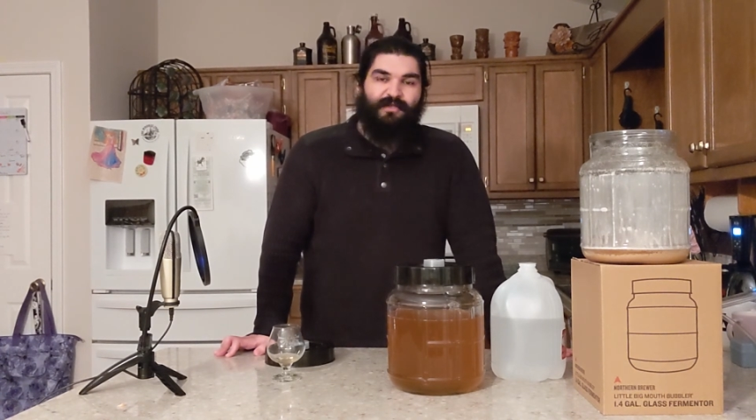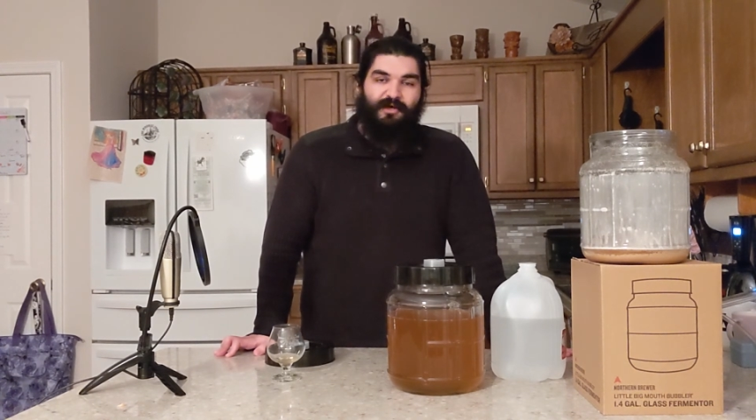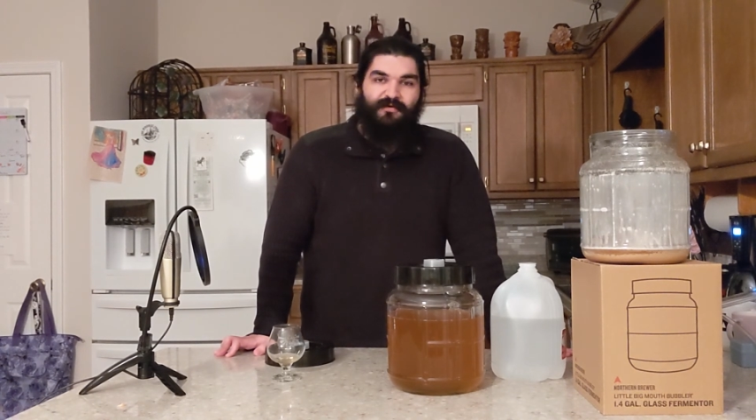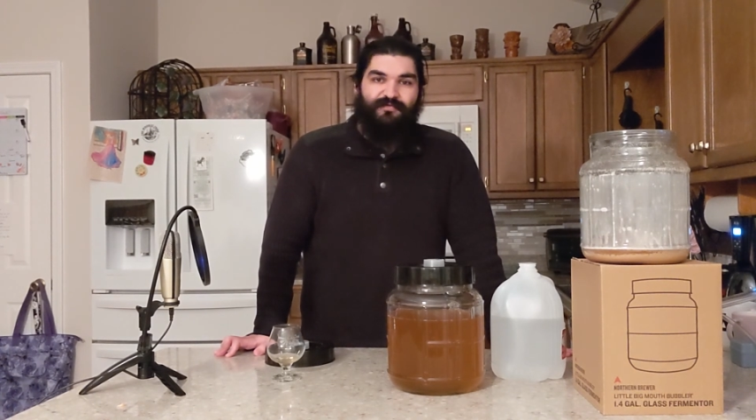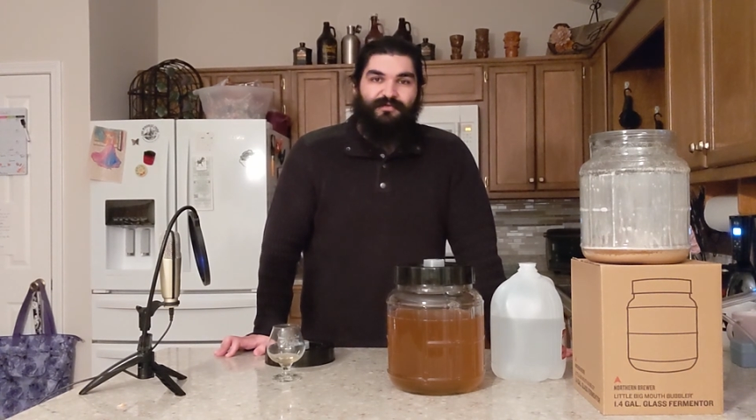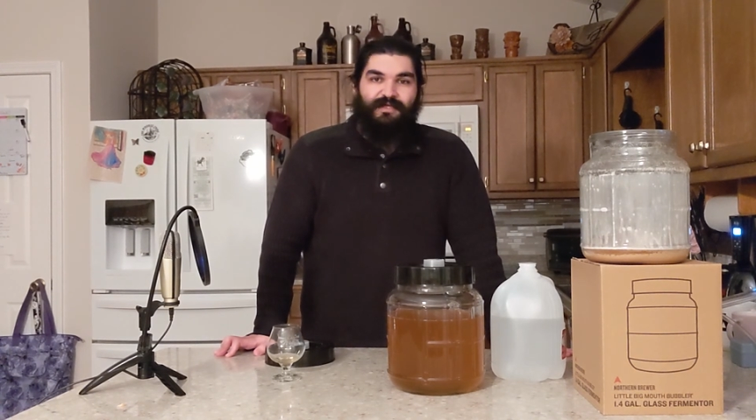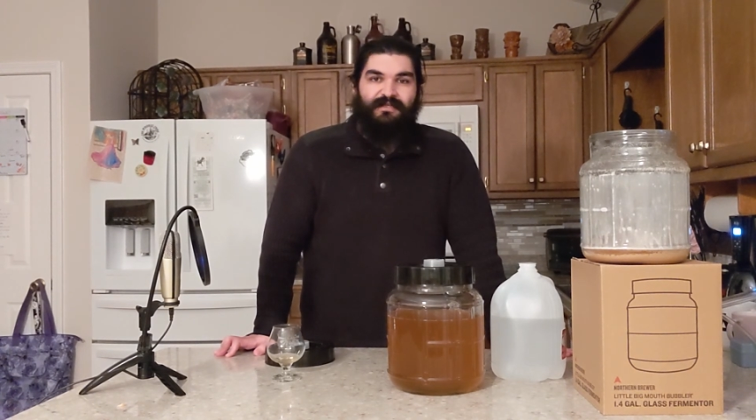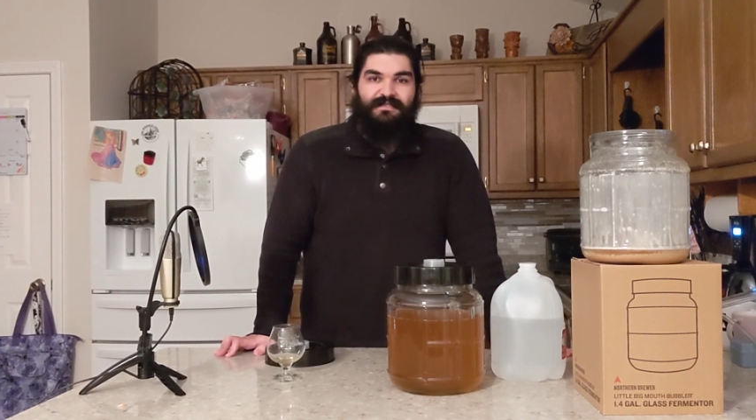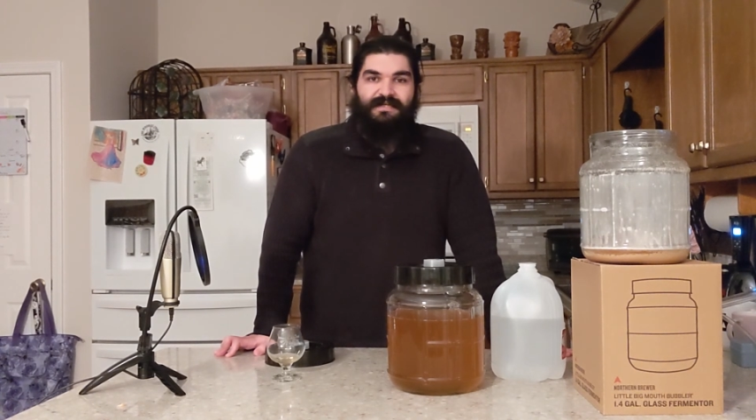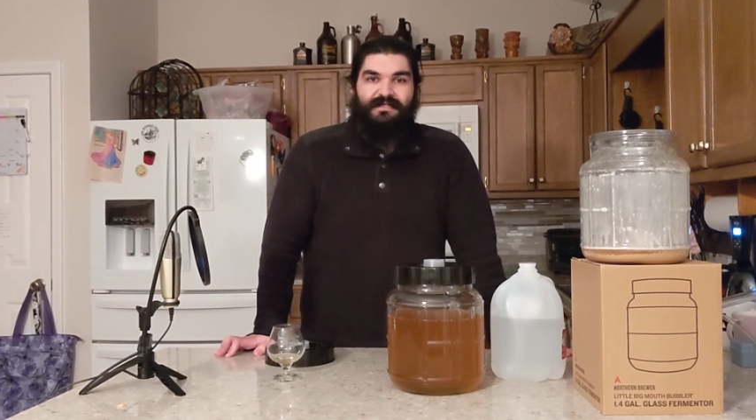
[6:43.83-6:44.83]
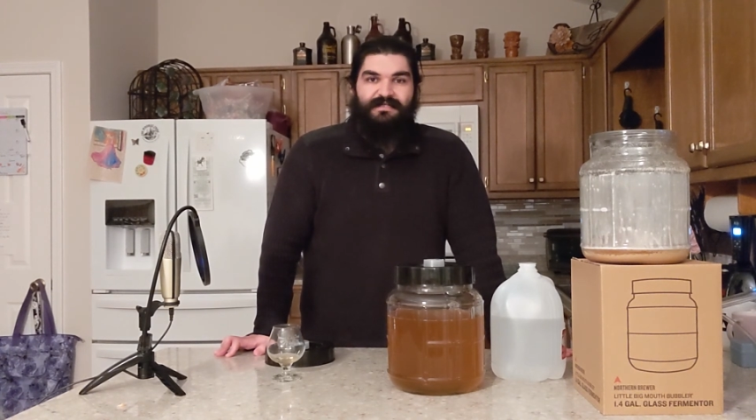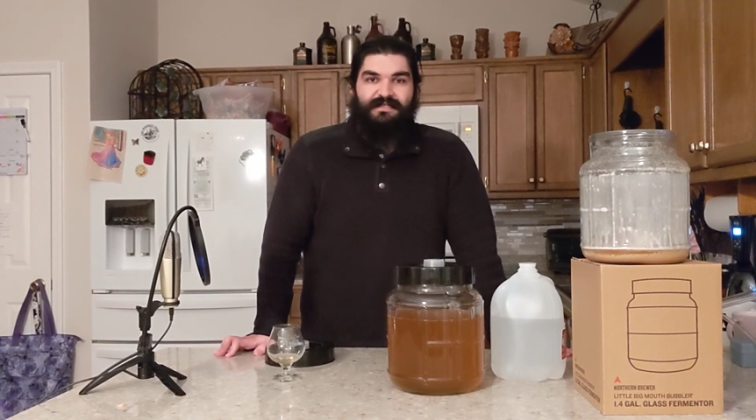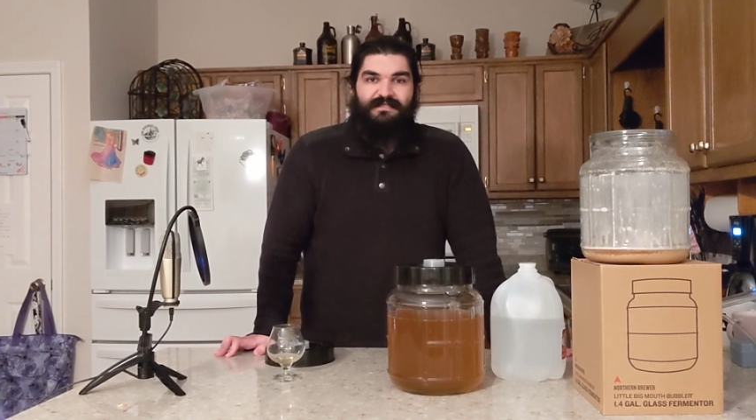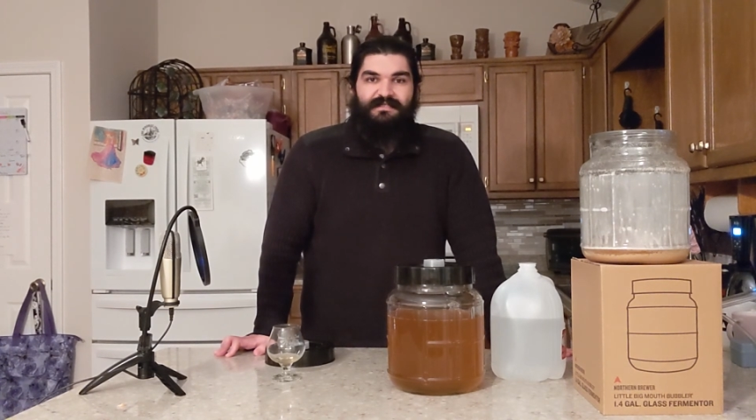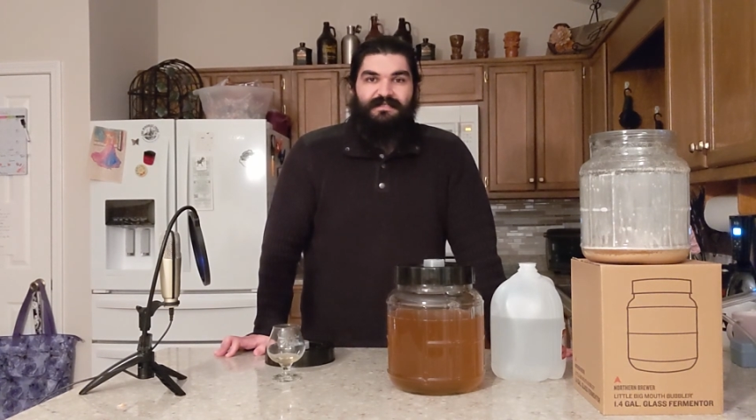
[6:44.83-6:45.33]
below if you like this
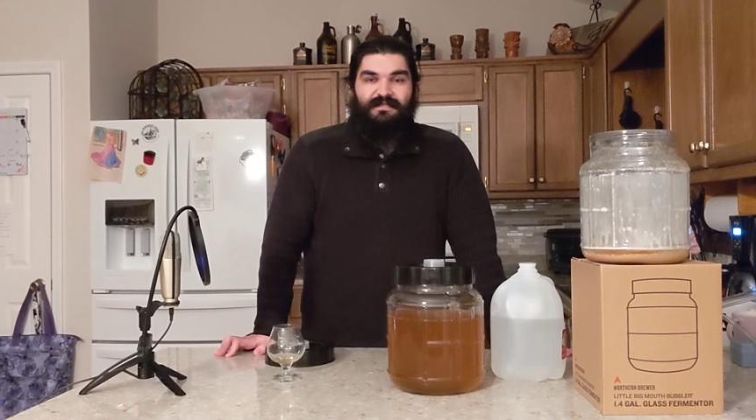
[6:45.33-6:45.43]
content,